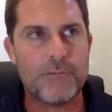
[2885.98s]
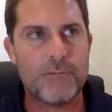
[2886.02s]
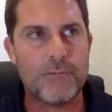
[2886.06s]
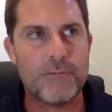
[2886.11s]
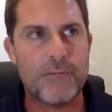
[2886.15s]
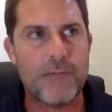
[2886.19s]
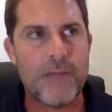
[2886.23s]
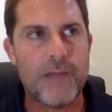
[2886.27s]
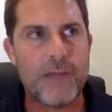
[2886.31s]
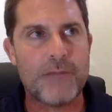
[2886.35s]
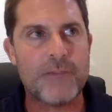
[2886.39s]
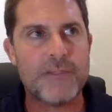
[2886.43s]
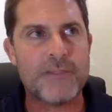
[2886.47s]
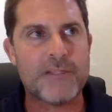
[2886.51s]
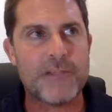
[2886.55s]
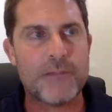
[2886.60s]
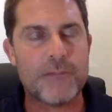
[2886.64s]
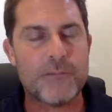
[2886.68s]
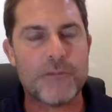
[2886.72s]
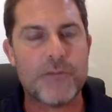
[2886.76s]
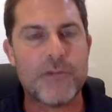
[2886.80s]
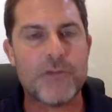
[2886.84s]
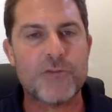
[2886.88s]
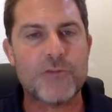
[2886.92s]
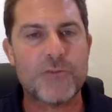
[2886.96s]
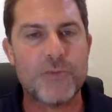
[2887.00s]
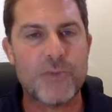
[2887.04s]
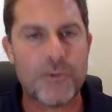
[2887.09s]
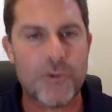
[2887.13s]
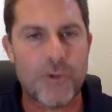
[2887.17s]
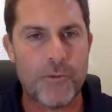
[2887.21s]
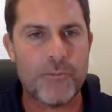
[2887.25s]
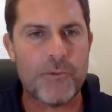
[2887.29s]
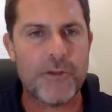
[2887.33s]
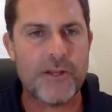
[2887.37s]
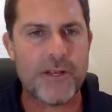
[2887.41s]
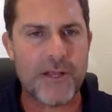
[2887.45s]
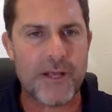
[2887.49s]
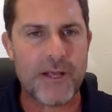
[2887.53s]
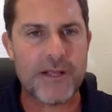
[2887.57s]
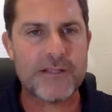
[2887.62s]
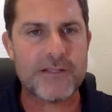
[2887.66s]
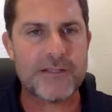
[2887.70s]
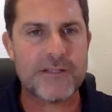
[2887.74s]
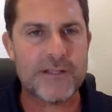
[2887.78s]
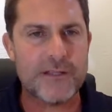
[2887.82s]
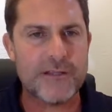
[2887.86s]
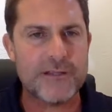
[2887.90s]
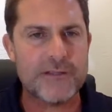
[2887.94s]
Maybe sometimes we
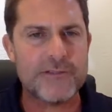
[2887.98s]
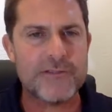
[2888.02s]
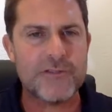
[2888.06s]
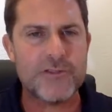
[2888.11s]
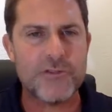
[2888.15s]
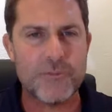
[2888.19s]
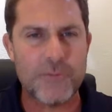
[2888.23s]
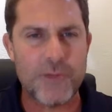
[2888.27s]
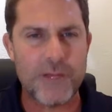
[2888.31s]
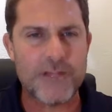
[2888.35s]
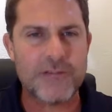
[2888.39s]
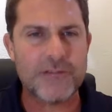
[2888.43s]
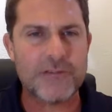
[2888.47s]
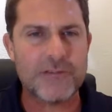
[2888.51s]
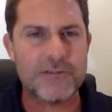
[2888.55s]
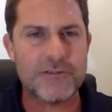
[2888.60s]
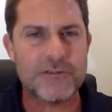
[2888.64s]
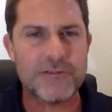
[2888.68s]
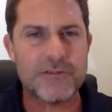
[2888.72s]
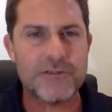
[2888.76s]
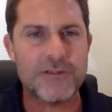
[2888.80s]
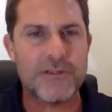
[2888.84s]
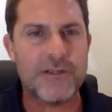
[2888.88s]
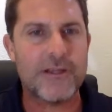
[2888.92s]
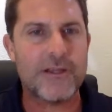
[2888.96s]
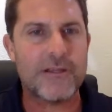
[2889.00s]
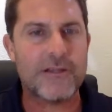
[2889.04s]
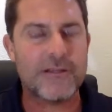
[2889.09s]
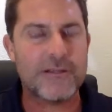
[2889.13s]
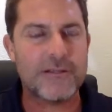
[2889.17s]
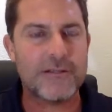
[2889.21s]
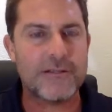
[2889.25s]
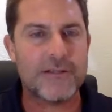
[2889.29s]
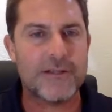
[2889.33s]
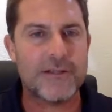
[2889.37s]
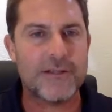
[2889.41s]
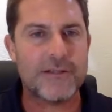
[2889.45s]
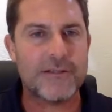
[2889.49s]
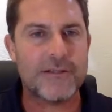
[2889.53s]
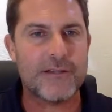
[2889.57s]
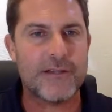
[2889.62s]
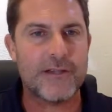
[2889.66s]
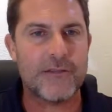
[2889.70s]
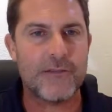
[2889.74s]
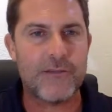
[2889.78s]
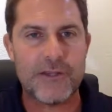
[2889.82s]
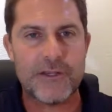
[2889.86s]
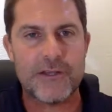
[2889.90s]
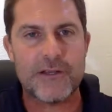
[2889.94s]
complicate things too much, and
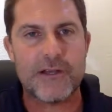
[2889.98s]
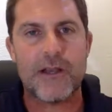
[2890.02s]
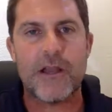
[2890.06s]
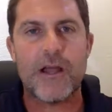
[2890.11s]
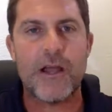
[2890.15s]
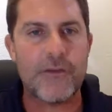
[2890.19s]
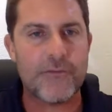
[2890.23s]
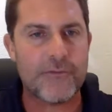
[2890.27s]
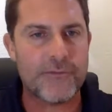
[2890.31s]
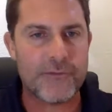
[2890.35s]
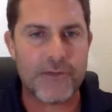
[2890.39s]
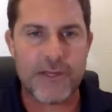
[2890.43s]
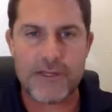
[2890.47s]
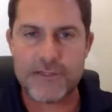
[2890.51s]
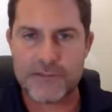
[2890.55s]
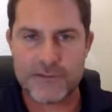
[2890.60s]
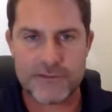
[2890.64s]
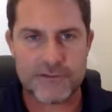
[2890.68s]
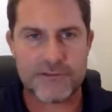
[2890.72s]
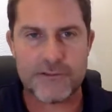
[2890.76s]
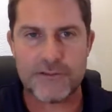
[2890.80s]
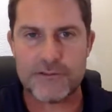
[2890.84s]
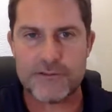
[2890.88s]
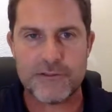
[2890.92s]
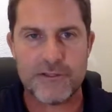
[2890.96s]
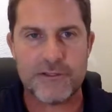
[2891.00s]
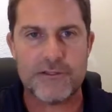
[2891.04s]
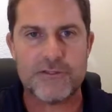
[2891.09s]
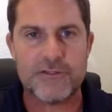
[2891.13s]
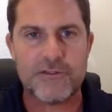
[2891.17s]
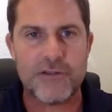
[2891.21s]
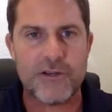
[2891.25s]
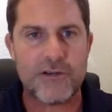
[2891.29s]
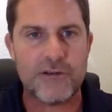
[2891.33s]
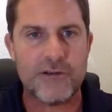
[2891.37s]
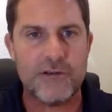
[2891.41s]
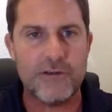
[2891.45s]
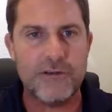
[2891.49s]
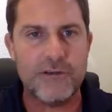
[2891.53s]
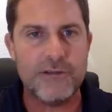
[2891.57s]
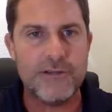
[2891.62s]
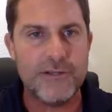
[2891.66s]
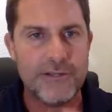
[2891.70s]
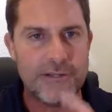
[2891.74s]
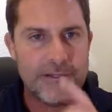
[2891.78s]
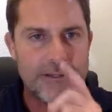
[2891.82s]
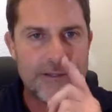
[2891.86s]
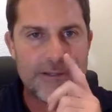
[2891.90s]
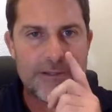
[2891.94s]
I think in life that's in general.
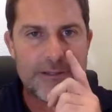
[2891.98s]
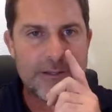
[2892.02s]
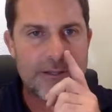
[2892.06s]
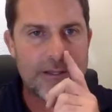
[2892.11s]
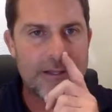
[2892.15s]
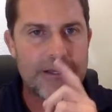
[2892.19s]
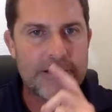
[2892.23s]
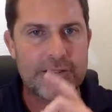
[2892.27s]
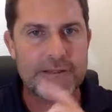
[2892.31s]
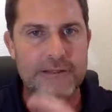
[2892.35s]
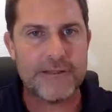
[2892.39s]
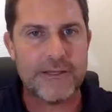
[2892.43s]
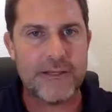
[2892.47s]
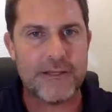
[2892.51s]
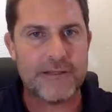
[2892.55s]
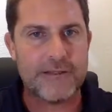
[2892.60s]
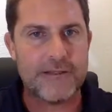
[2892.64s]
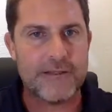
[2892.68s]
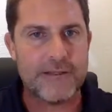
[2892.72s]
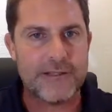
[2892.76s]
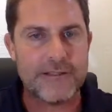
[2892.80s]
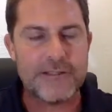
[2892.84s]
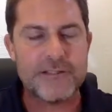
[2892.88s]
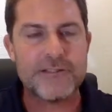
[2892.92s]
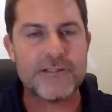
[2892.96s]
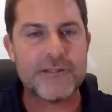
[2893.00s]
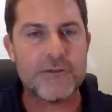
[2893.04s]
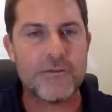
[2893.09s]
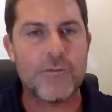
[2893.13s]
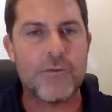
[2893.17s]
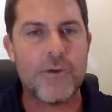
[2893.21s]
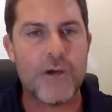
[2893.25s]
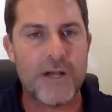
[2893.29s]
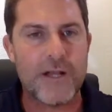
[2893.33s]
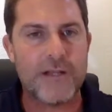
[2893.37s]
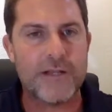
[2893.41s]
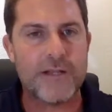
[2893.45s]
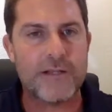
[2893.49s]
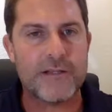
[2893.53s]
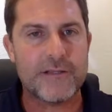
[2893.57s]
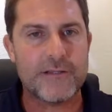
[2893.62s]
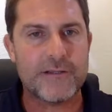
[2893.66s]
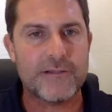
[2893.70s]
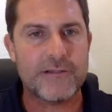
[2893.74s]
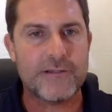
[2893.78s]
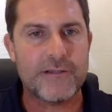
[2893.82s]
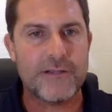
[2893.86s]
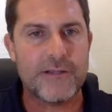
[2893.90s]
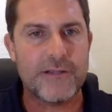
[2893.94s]
And this is the wine that
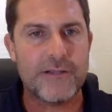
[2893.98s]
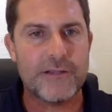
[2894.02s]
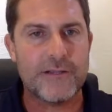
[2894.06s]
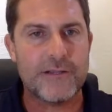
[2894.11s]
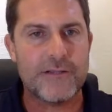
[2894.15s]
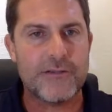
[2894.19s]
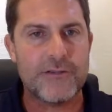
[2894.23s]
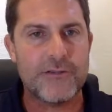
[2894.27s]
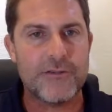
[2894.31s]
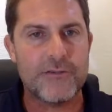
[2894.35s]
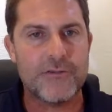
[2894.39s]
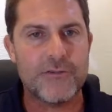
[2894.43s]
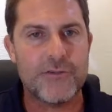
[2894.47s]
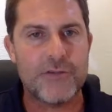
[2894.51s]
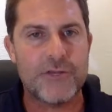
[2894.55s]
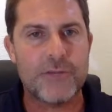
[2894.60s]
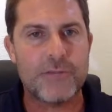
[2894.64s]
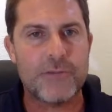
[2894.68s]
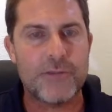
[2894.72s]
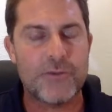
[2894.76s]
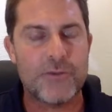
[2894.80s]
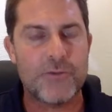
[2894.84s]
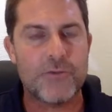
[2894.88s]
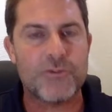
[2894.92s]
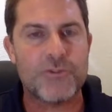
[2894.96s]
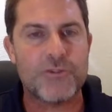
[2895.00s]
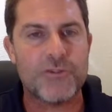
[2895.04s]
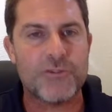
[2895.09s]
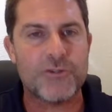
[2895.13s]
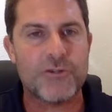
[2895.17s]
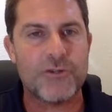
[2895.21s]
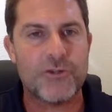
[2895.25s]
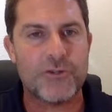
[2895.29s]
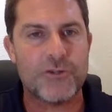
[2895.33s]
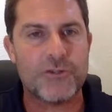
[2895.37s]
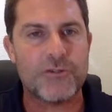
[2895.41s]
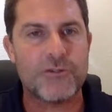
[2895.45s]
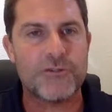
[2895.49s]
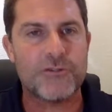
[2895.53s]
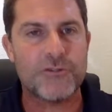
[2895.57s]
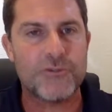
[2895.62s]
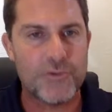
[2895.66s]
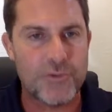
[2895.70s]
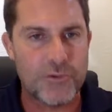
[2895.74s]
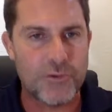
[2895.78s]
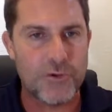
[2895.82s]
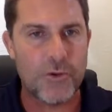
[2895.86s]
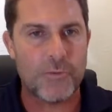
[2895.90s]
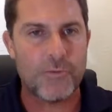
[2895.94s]
you drink because you're not
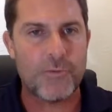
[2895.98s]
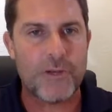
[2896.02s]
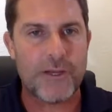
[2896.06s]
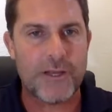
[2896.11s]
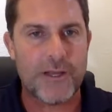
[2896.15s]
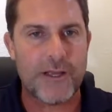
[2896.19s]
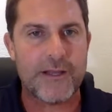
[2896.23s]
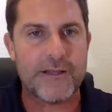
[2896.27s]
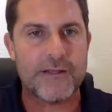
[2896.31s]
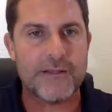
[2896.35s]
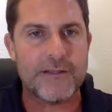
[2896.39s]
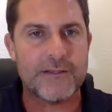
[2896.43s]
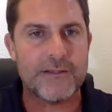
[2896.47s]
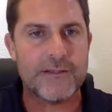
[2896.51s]
too complicated.